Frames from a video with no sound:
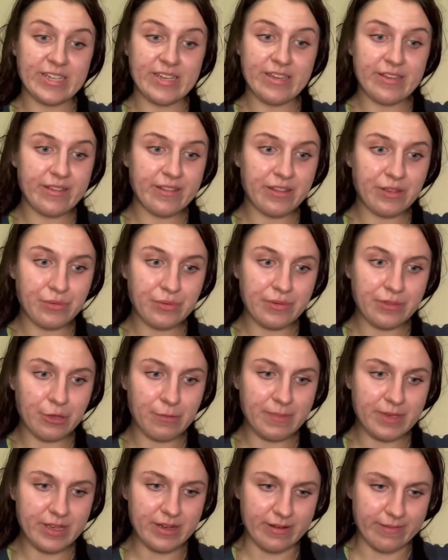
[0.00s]
So let's just hop
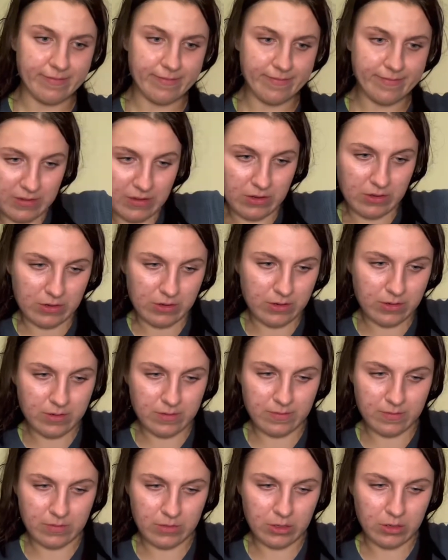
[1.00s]
in. So,
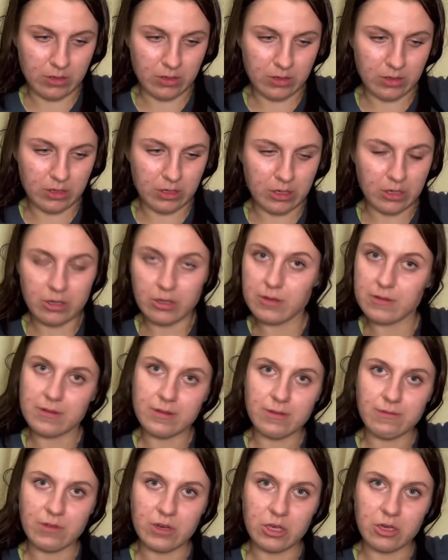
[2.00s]
you know, you can use this
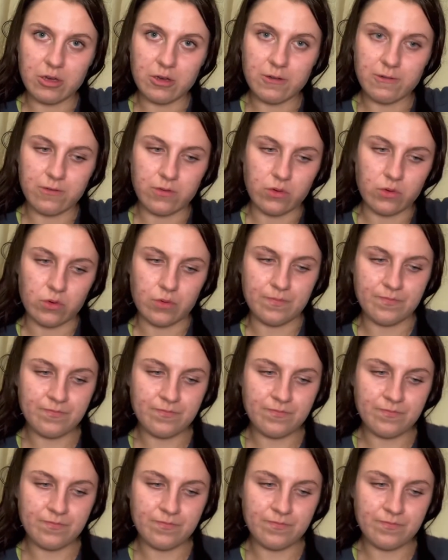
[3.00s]
video for,